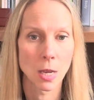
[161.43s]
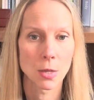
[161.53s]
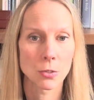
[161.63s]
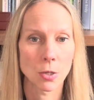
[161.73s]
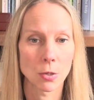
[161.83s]

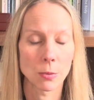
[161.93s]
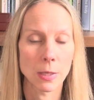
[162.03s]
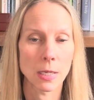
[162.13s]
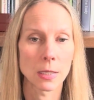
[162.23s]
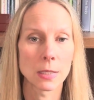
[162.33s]
so that we
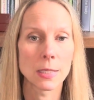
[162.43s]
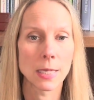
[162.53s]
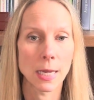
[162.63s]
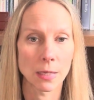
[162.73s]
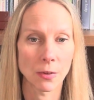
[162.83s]
can
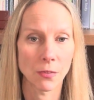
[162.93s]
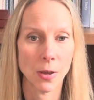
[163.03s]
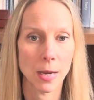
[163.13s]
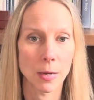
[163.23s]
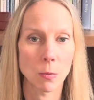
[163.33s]

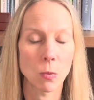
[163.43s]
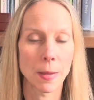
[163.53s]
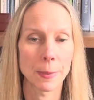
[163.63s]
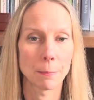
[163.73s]
identify when